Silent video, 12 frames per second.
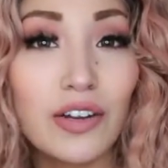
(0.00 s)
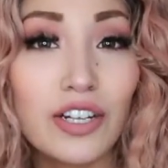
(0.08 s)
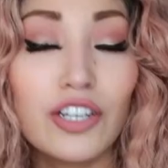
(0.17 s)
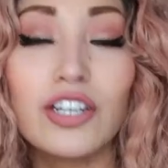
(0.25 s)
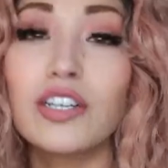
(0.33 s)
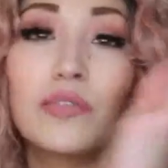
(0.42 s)

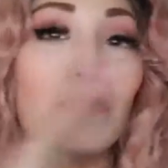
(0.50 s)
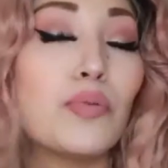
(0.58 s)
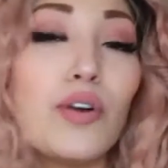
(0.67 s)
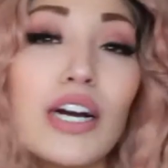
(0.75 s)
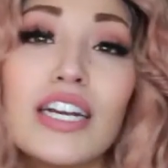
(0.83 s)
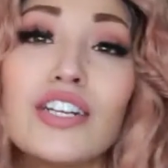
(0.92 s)
watching this
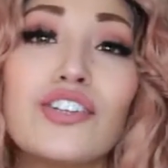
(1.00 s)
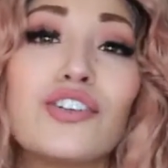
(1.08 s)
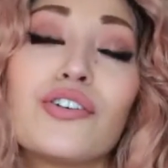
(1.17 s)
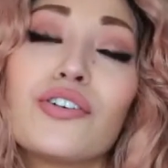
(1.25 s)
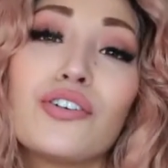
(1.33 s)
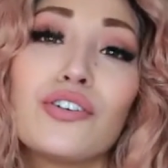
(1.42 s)
boys,
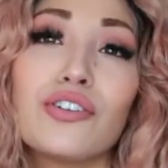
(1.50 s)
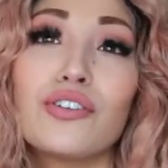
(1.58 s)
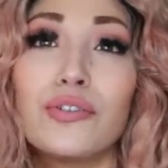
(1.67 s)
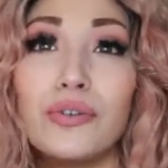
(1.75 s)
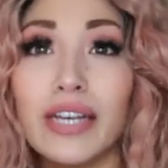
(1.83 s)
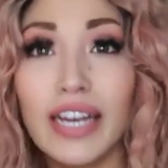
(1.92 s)
girls,
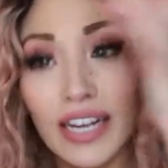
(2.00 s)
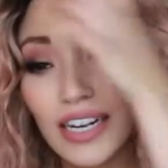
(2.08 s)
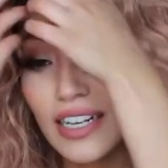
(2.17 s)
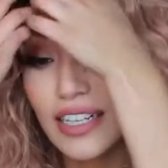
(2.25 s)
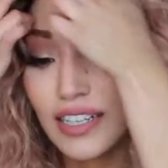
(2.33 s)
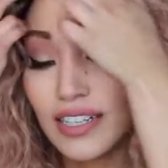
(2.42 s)
who
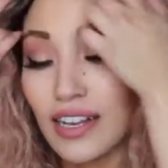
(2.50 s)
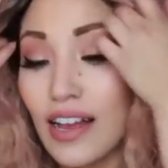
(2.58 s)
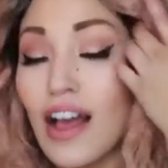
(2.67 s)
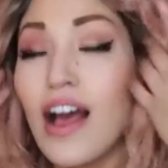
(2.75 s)
cares.